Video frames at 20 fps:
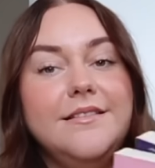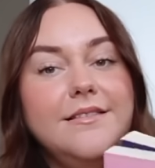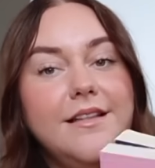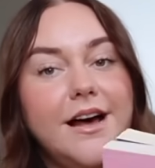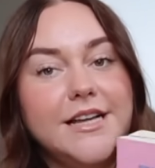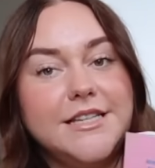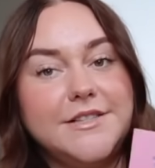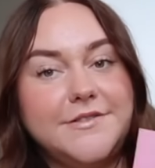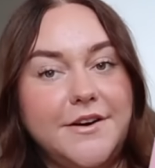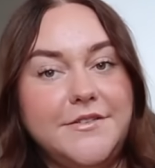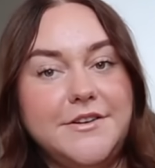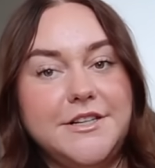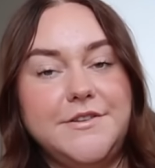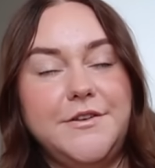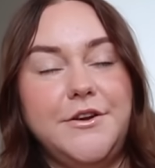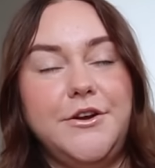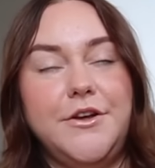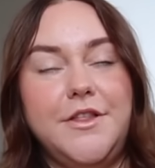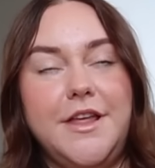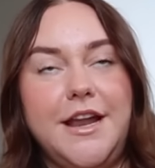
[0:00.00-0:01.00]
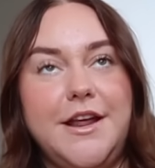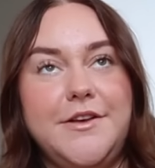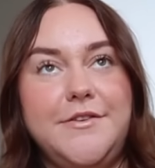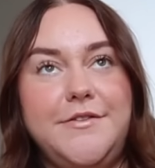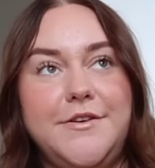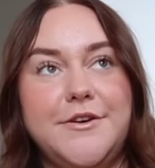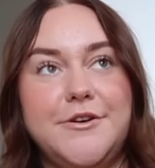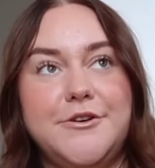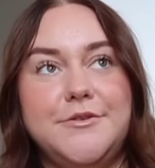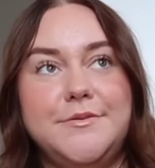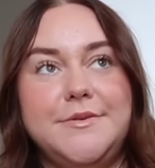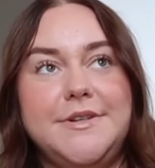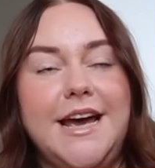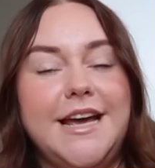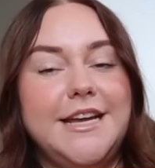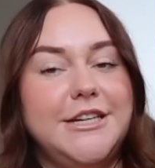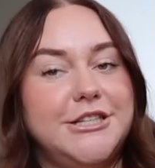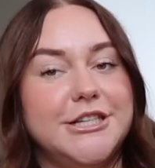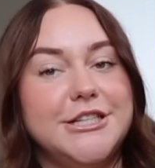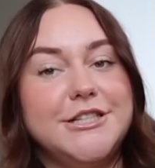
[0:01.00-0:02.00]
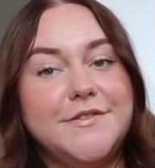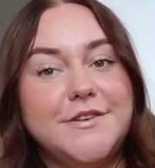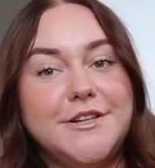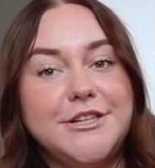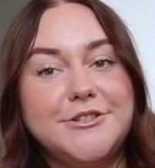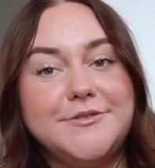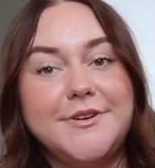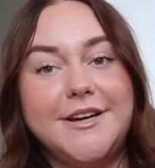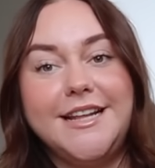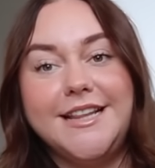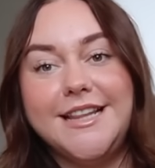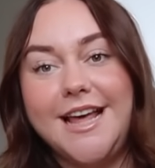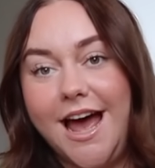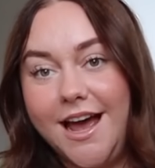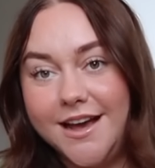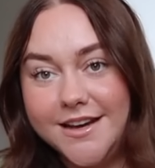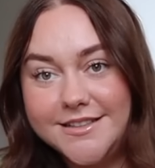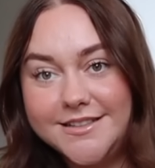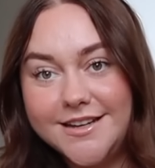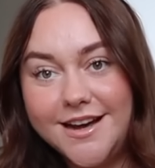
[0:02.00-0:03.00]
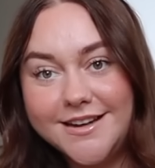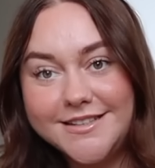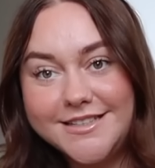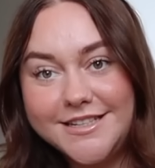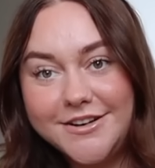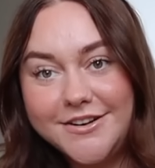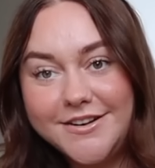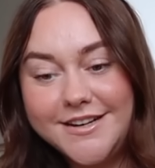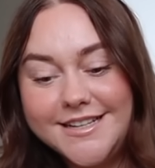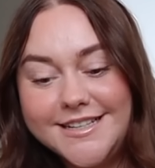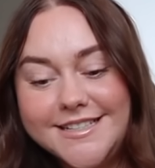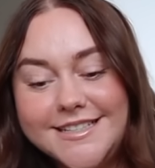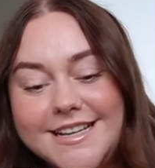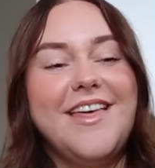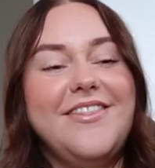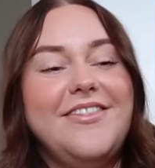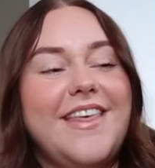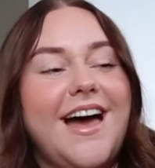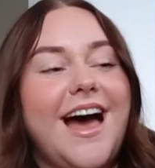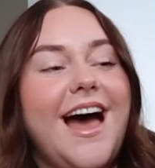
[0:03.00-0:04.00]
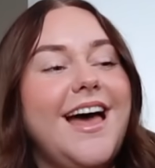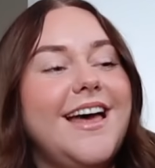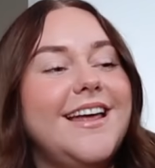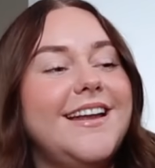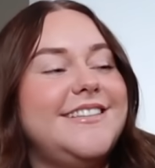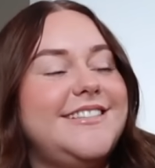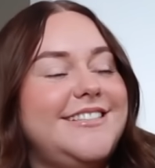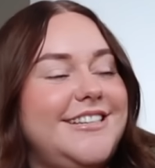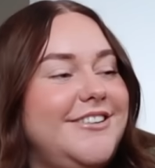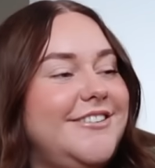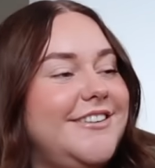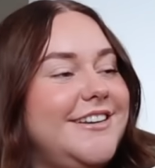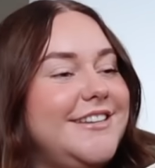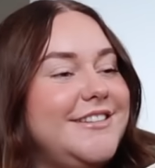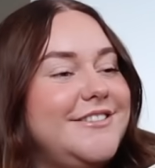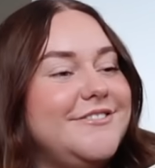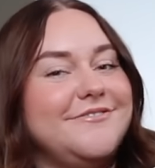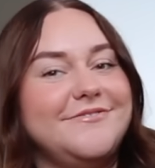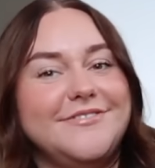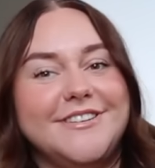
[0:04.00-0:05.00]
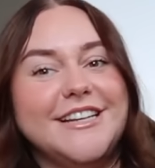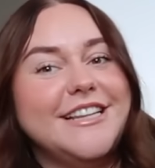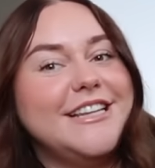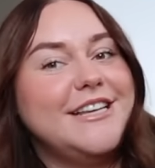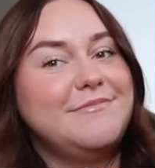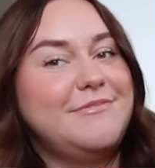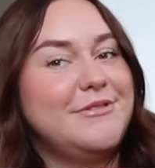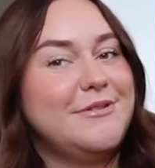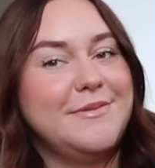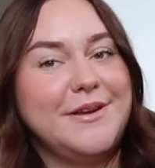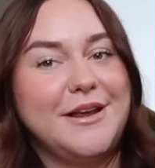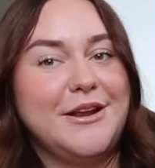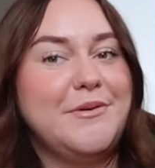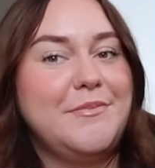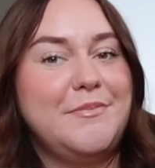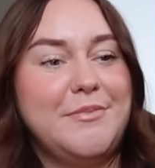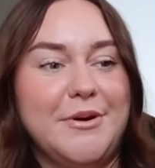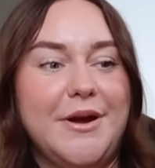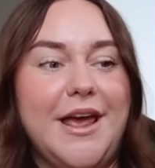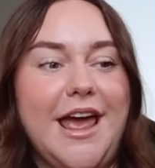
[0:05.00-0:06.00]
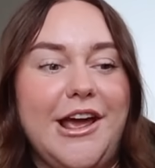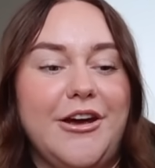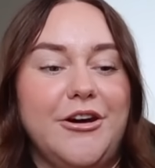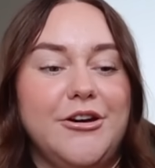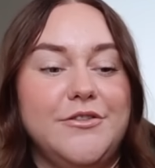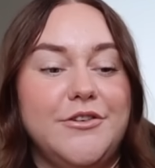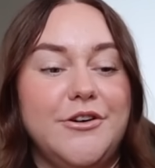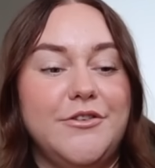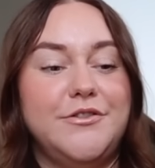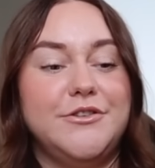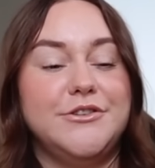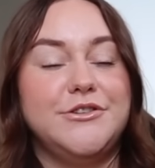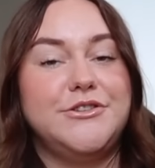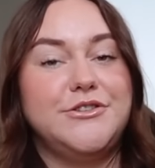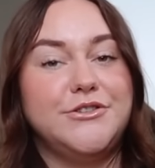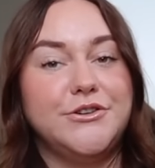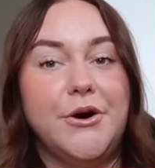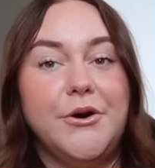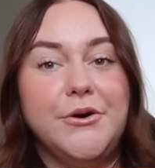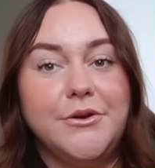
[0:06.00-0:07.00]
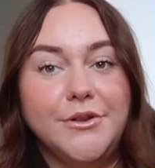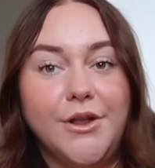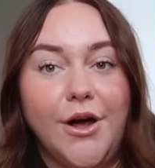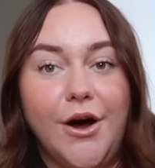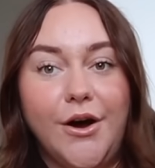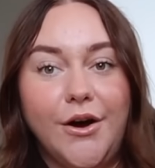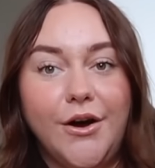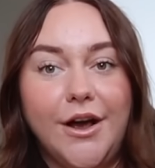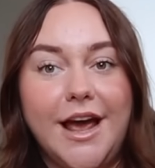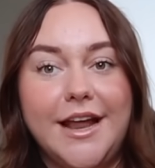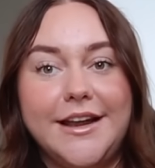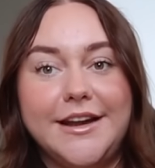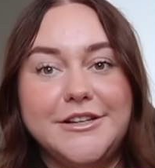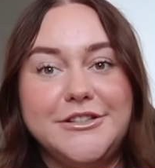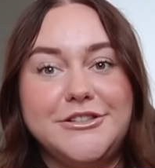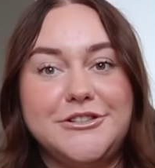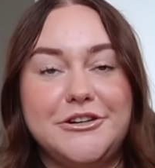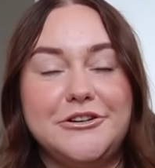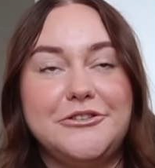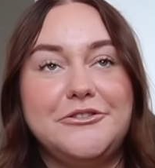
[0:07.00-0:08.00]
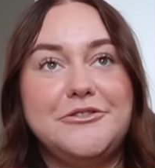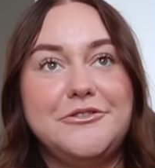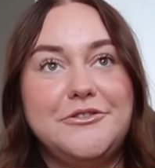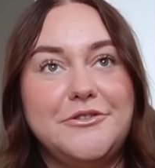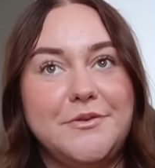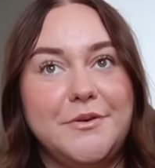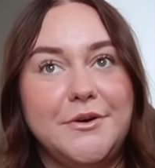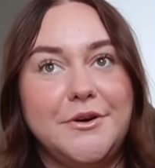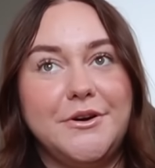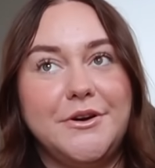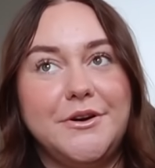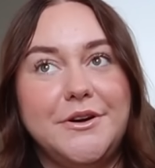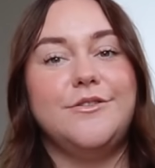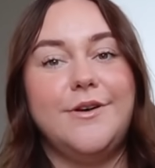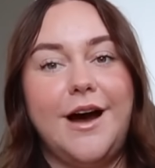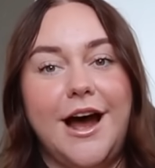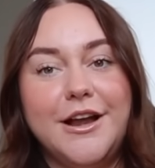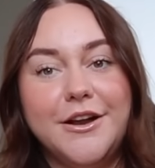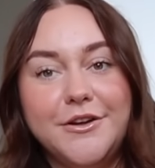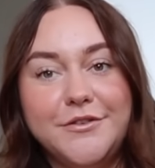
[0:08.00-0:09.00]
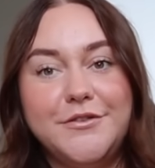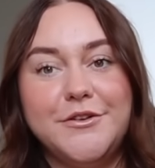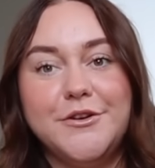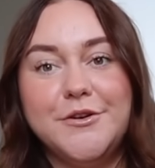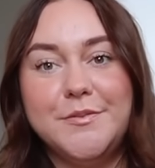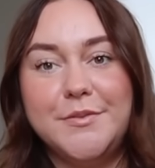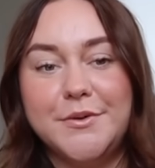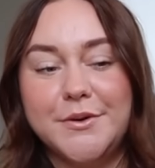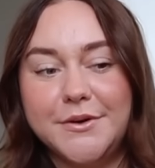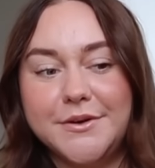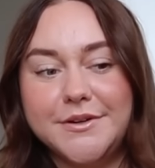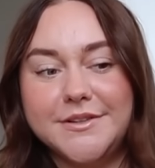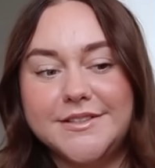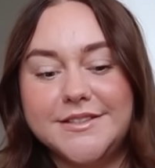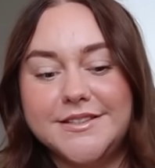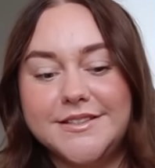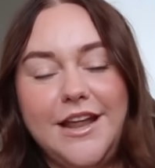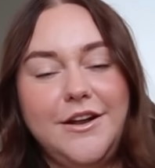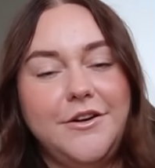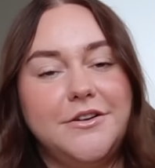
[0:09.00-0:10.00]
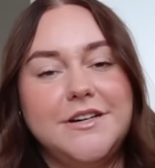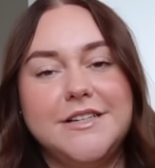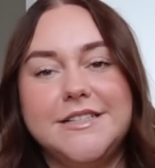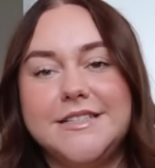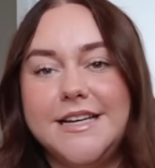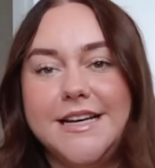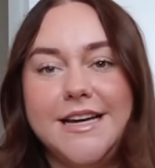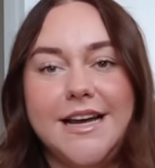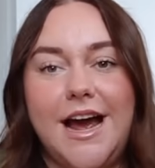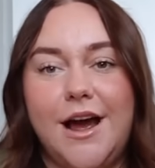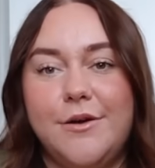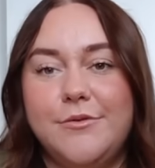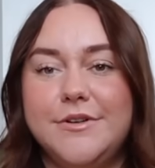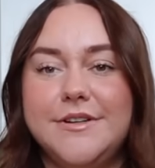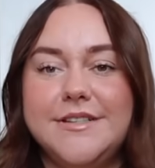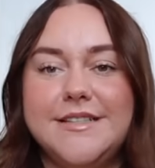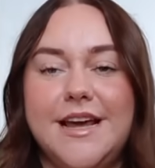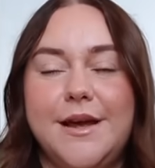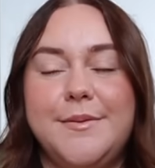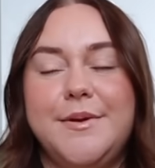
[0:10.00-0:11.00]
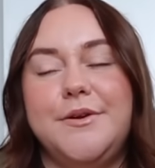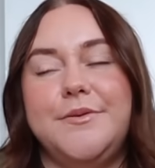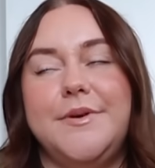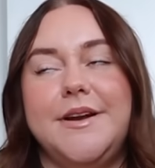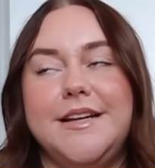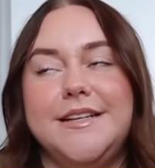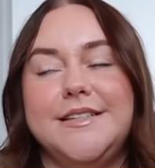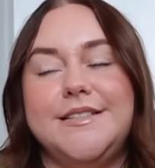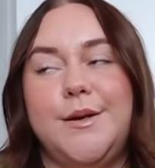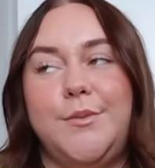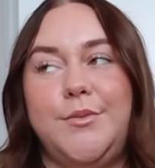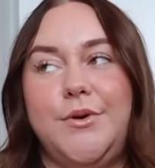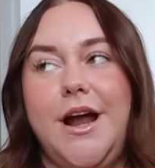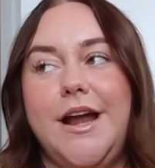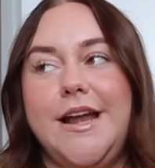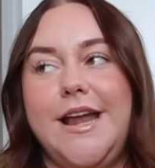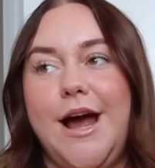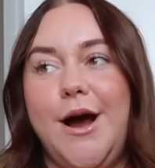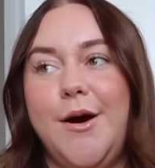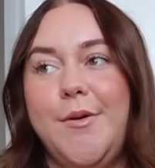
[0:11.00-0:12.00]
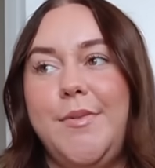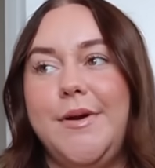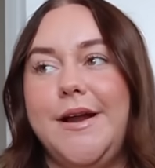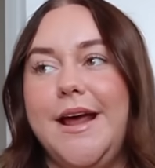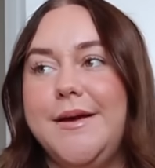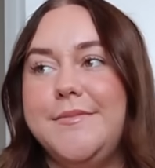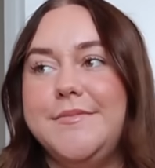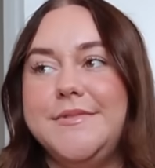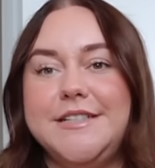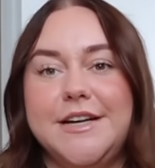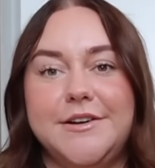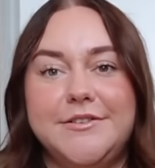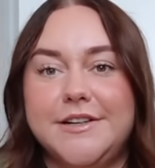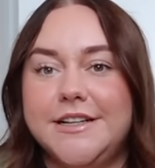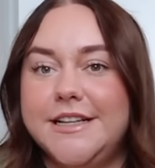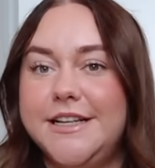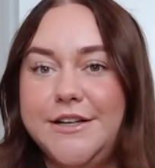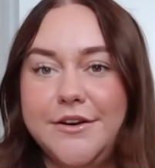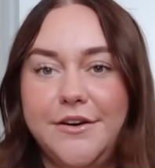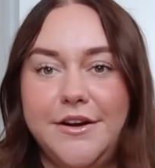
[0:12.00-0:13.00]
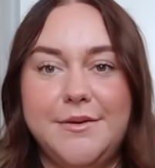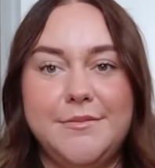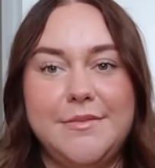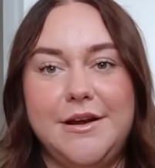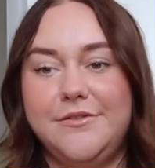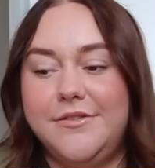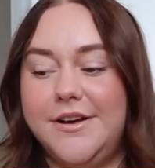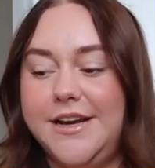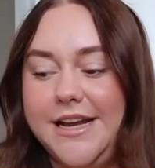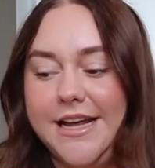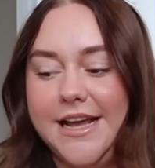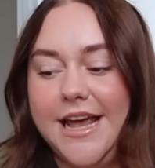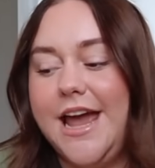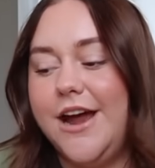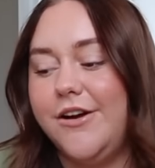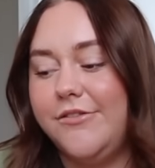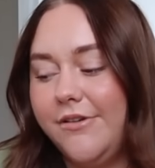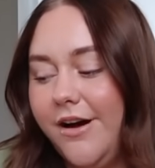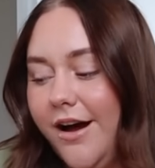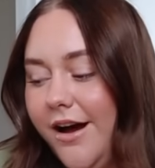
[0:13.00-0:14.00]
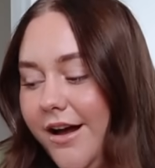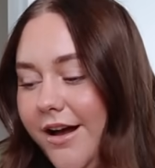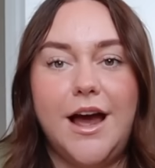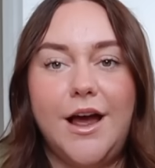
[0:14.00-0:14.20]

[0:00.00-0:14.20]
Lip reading: the last favorites video that I filmed, I just finished reading the Akatar series, and that series really put me in a book hangover for so long, and I struggled through quite a few books. And honestly, I wouldn't say I'm in a reading slump right now, but I am definitely not in my reading era.